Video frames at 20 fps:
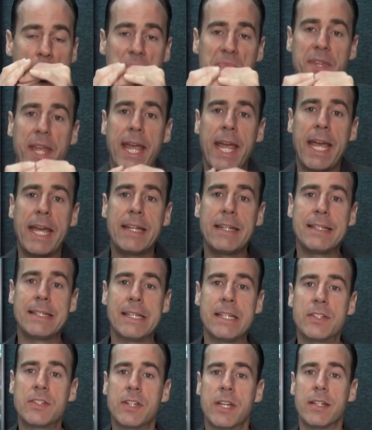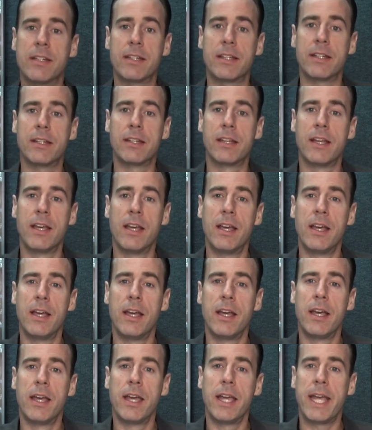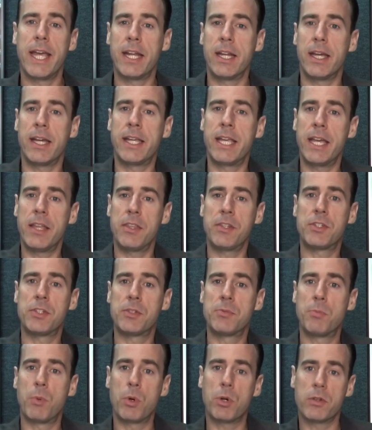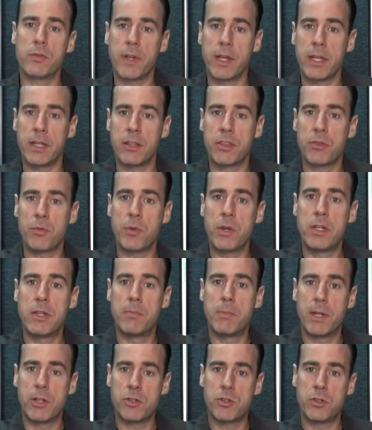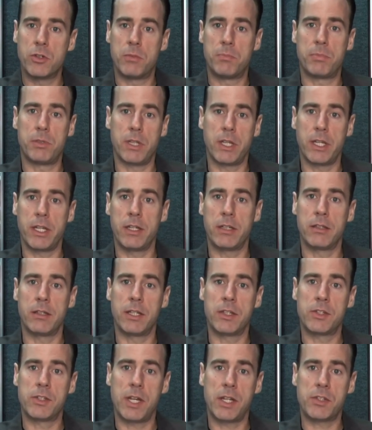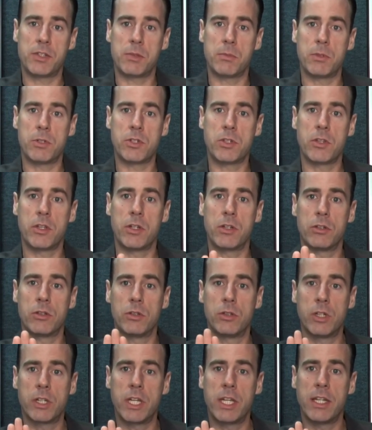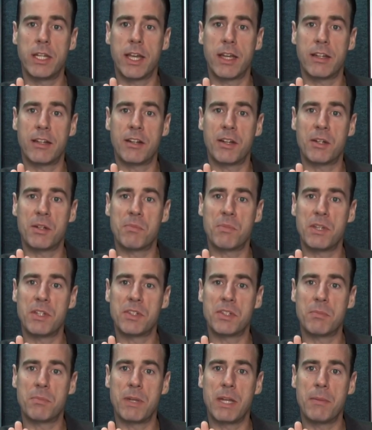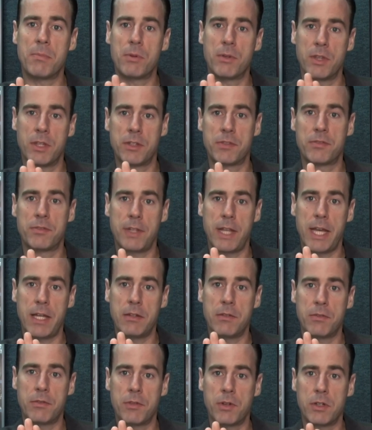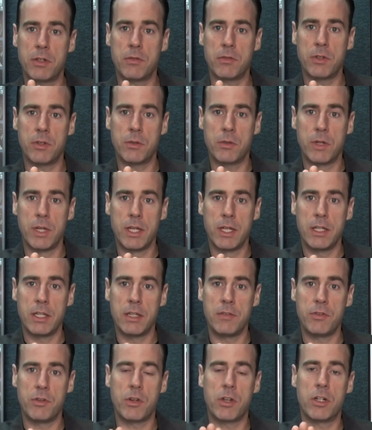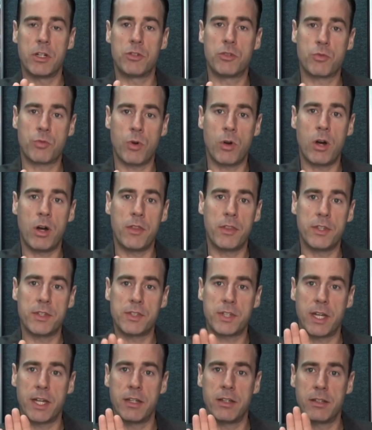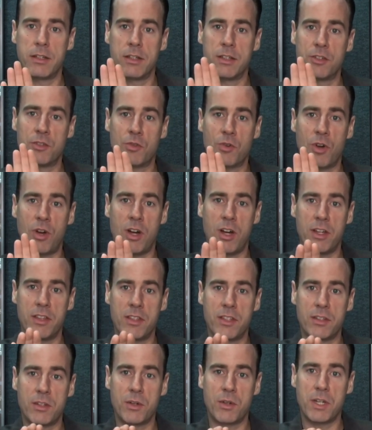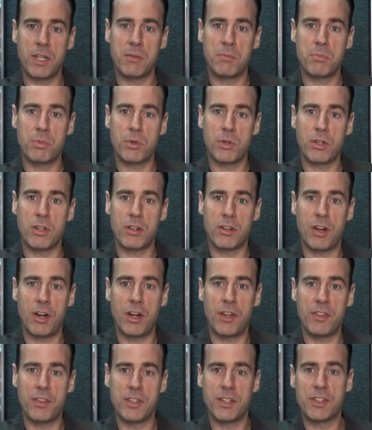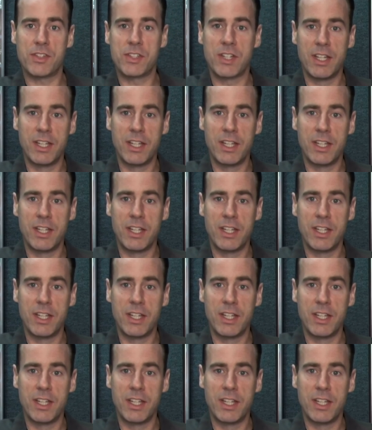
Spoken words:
and descending. And again, this is more of a three-dimensional plane. It's not so much that you're looking at it on a piece of paper that's flat in front of you. If you're going to draw this idea, draw it, and then go ahead and put it on this